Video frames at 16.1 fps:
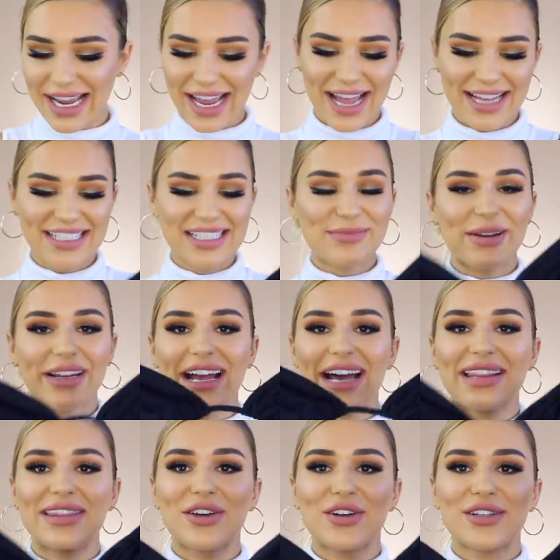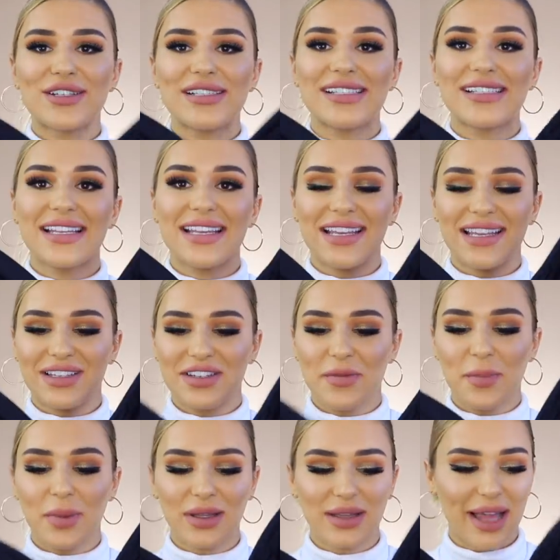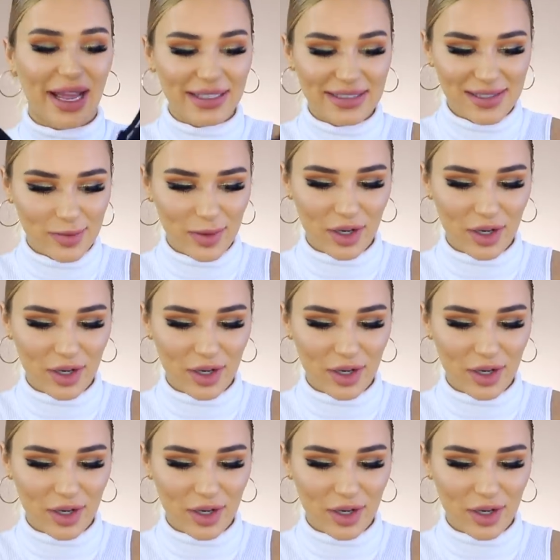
I had to bring out those in black as